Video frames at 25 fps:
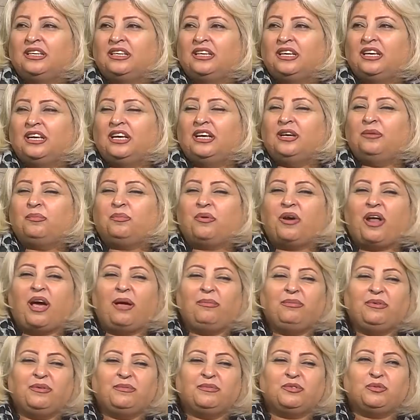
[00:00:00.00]
in
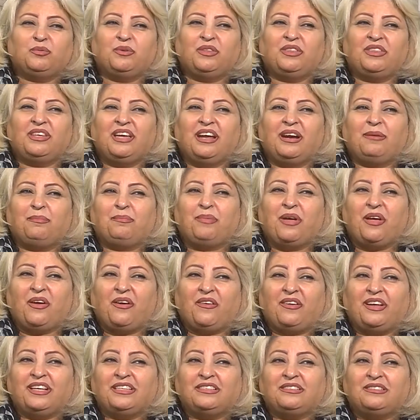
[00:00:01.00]
problems with their
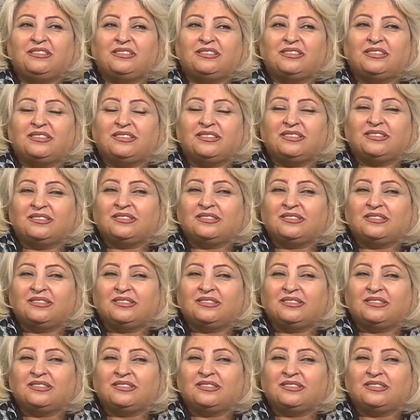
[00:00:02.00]
parents?